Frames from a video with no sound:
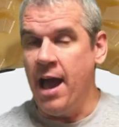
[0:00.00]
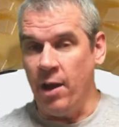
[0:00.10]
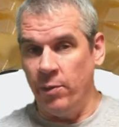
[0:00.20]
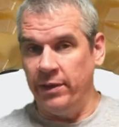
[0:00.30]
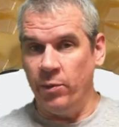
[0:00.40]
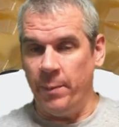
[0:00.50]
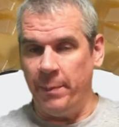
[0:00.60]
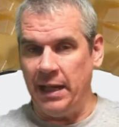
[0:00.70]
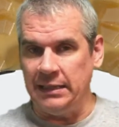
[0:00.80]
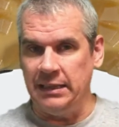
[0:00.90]
And when they
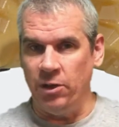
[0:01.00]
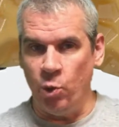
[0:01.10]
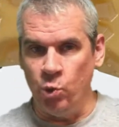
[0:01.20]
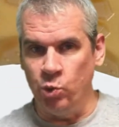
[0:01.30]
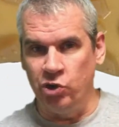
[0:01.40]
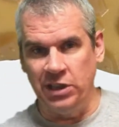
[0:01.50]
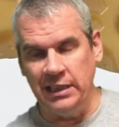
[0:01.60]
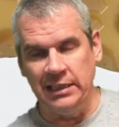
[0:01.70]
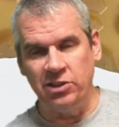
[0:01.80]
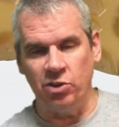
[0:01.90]
went back to the
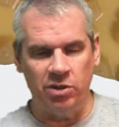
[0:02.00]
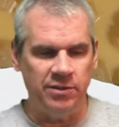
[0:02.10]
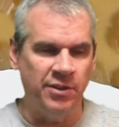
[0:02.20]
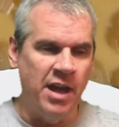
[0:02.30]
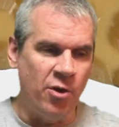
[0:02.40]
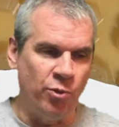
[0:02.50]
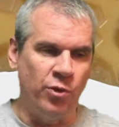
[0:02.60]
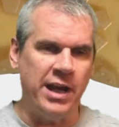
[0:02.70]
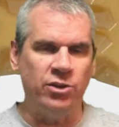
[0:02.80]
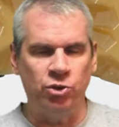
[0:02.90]
OG sort of
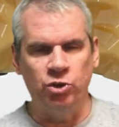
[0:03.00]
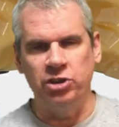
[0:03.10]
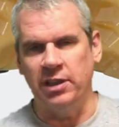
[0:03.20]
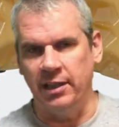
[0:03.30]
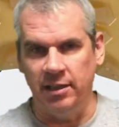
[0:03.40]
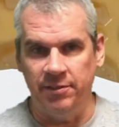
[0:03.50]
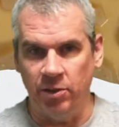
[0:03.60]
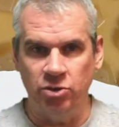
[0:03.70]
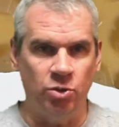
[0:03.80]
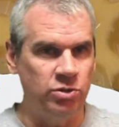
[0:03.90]
retro style of
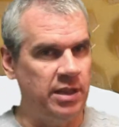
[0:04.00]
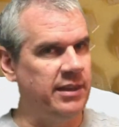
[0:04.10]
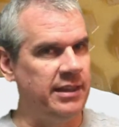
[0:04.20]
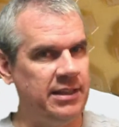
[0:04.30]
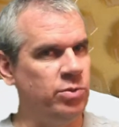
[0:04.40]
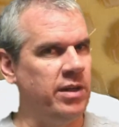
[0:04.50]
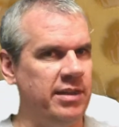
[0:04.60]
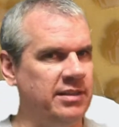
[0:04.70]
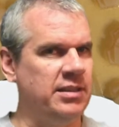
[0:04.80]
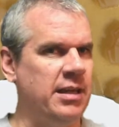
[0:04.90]
outsoles, I think that's when
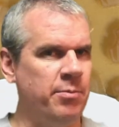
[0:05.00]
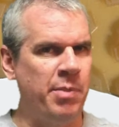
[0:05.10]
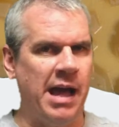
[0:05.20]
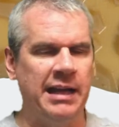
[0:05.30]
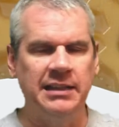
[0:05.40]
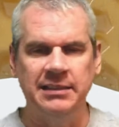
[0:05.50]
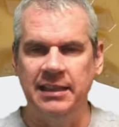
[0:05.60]
things came back. And